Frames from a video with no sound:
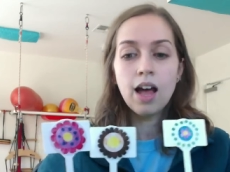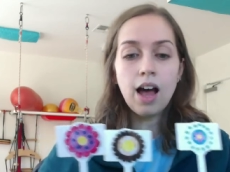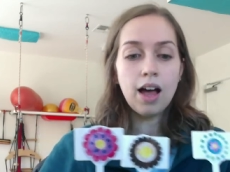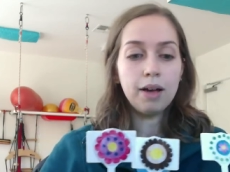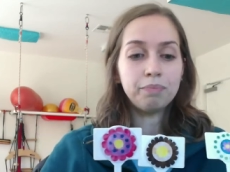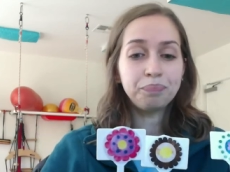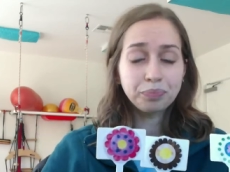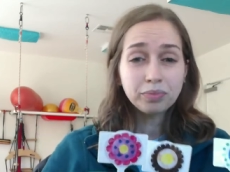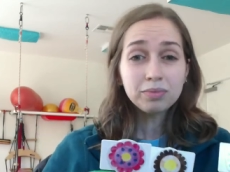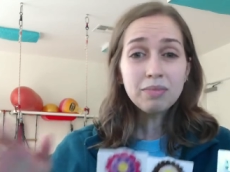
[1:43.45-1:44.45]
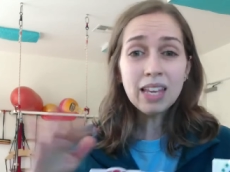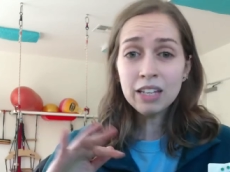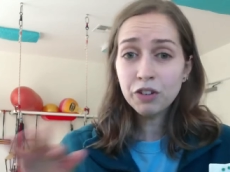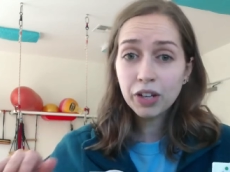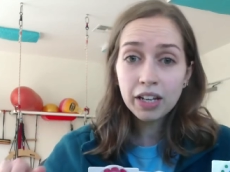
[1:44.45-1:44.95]
Um,
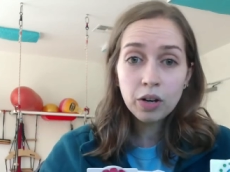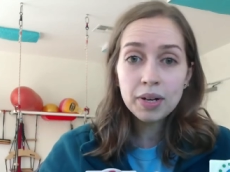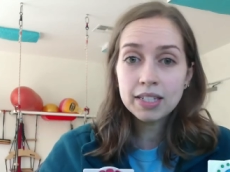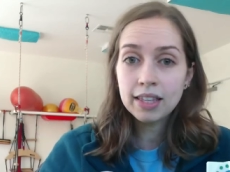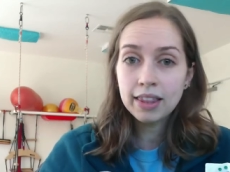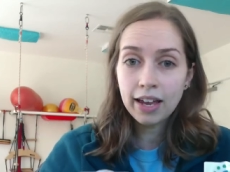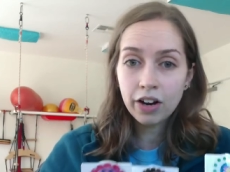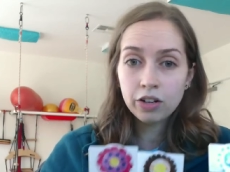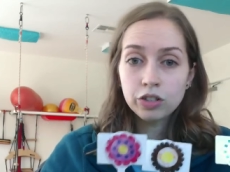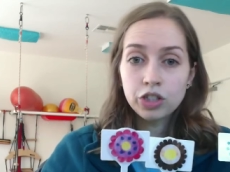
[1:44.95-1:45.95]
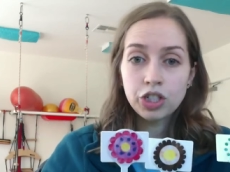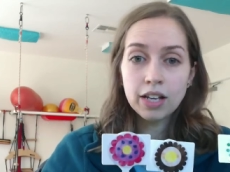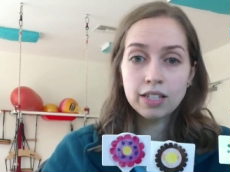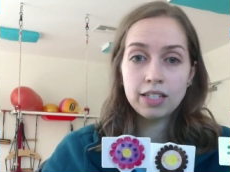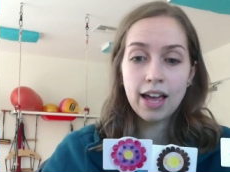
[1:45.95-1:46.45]
if your kiddo isn't there
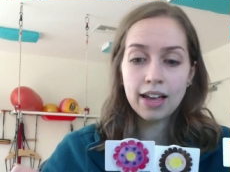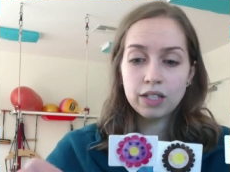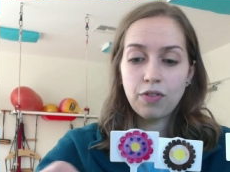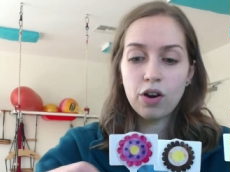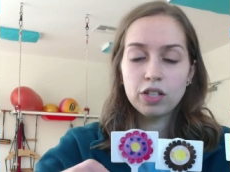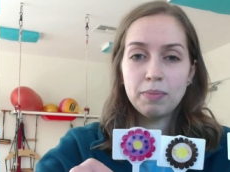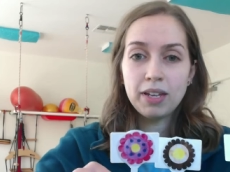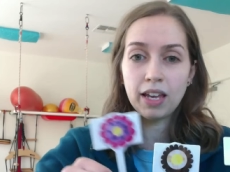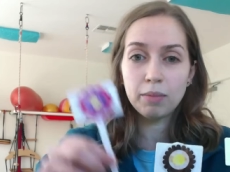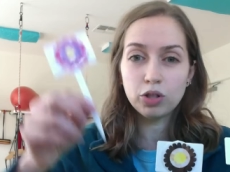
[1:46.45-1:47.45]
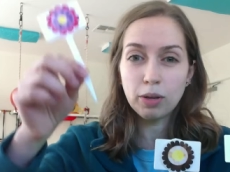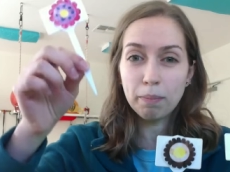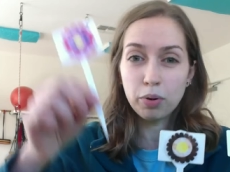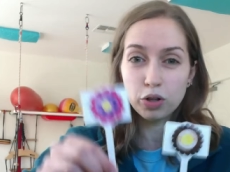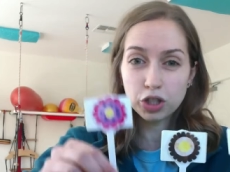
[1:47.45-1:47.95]
just yet as far as being able to
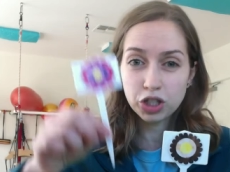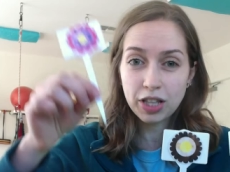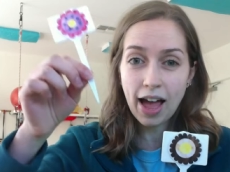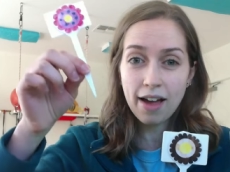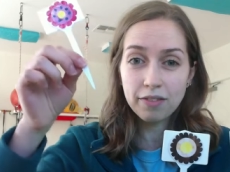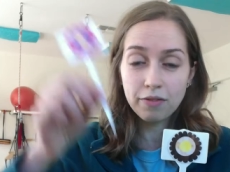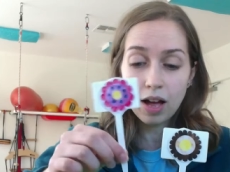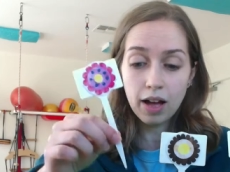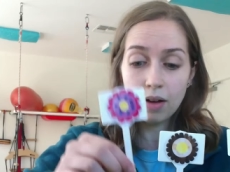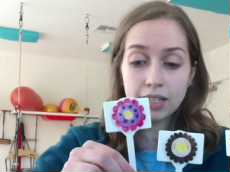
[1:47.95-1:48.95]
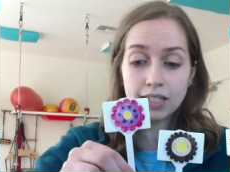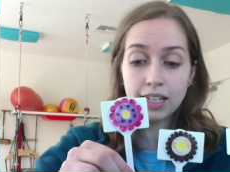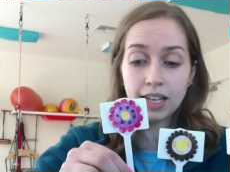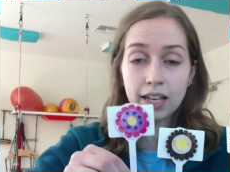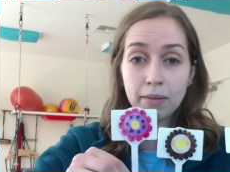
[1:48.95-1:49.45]
push that uh,
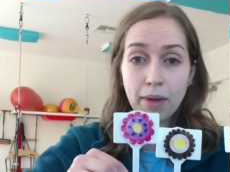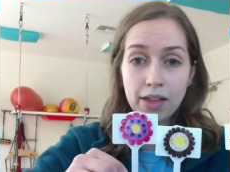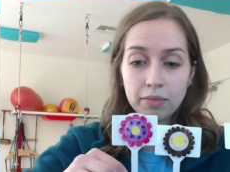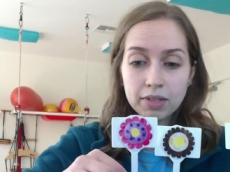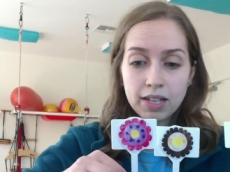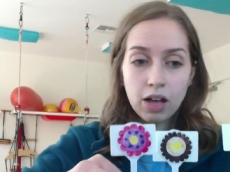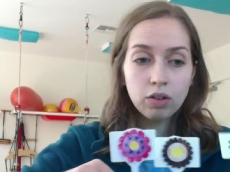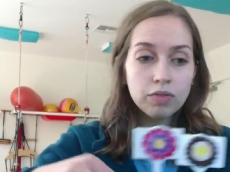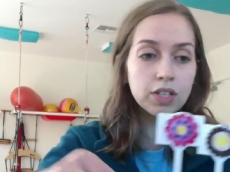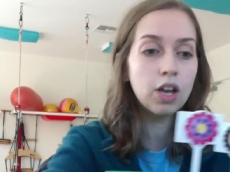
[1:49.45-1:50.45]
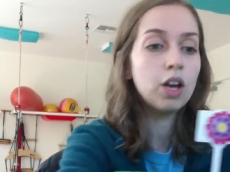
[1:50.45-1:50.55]
stick in by themselves,